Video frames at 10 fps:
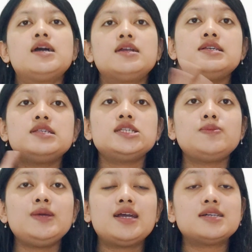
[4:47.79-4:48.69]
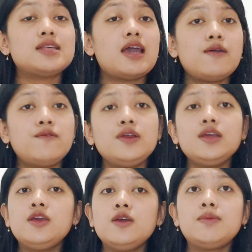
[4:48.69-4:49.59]
This is because every
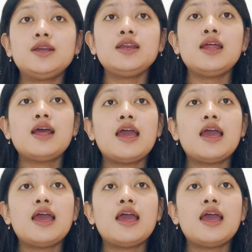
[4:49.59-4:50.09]
human